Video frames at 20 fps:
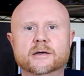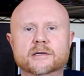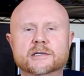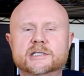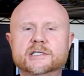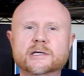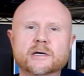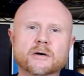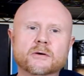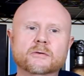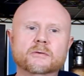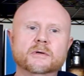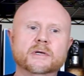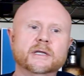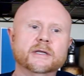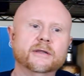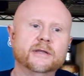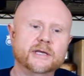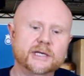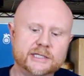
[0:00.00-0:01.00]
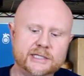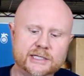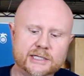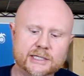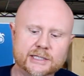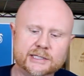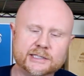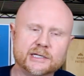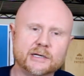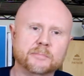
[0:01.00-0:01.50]
So this
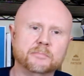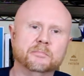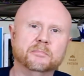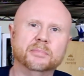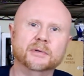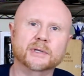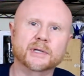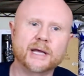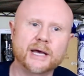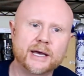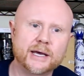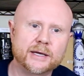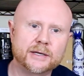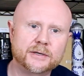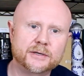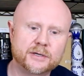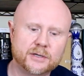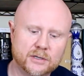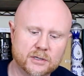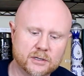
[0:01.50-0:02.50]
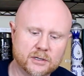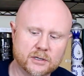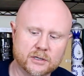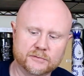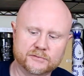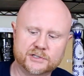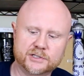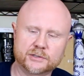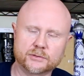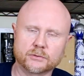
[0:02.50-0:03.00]
is a blend
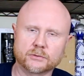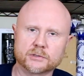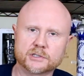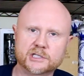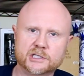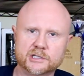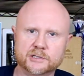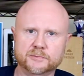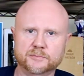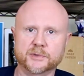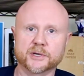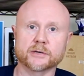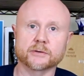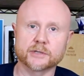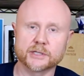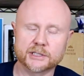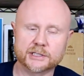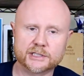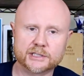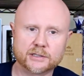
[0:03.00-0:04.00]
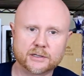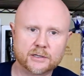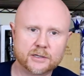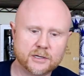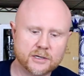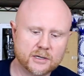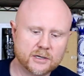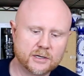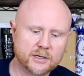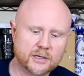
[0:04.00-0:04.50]
of source spirits.
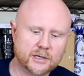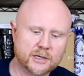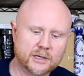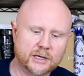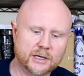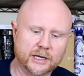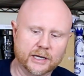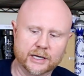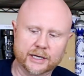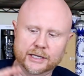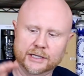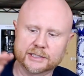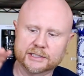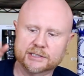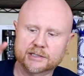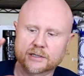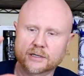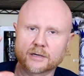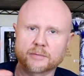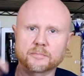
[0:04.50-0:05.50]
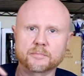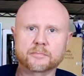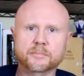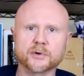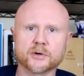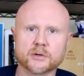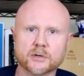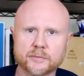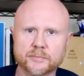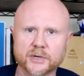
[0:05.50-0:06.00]
It is a
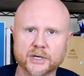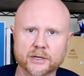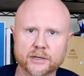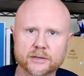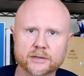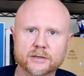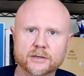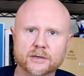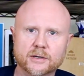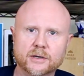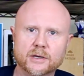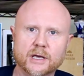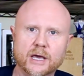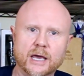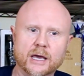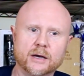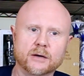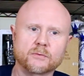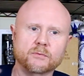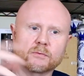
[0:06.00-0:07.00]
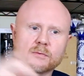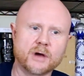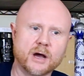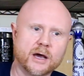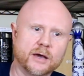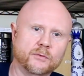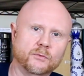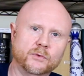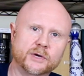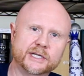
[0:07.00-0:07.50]
bourbon and a
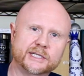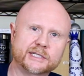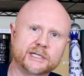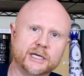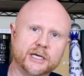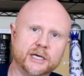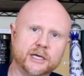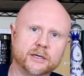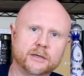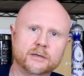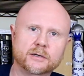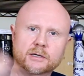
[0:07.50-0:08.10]
rye whiskey.